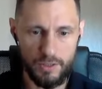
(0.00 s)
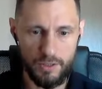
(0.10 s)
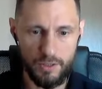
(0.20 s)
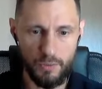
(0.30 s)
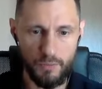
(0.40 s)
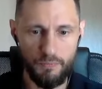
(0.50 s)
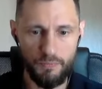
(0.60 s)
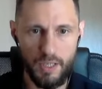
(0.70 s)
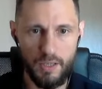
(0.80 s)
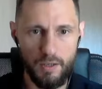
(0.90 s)
So
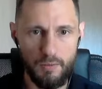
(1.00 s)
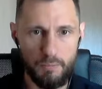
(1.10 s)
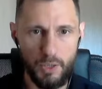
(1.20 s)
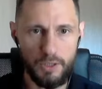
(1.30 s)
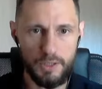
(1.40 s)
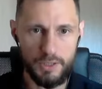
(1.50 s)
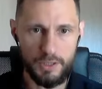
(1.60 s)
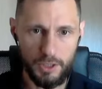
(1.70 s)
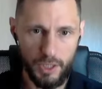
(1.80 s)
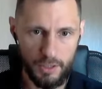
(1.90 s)
policy
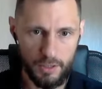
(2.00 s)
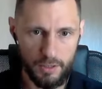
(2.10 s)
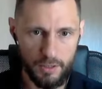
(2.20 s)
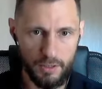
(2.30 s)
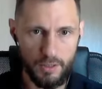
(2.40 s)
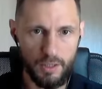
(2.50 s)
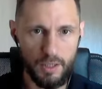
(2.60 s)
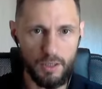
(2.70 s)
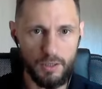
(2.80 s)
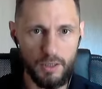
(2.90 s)
check,
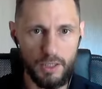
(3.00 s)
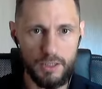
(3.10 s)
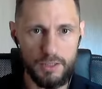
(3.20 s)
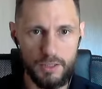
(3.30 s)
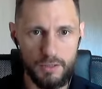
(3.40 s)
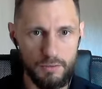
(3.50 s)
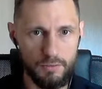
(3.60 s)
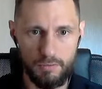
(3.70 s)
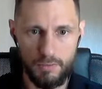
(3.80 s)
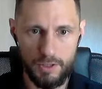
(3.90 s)
let's
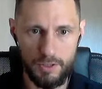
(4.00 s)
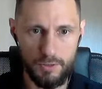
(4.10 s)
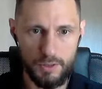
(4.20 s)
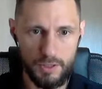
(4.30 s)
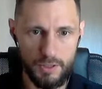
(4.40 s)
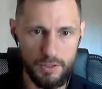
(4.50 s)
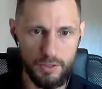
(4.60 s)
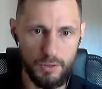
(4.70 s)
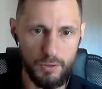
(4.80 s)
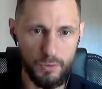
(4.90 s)
do this.
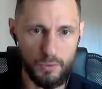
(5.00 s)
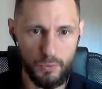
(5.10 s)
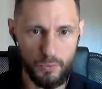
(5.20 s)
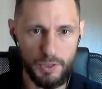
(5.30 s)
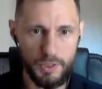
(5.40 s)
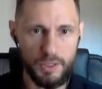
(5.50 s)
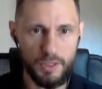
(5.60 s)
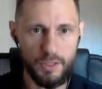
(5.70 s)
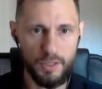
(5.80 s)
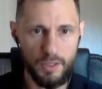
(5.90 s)
So
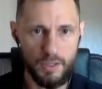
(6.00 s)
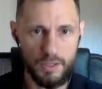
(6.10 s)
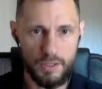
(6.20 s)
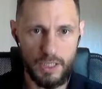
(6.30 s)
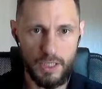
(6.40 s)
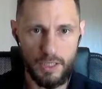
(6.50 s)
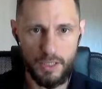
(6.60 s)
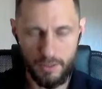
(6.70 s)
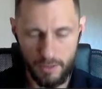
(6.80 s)
we say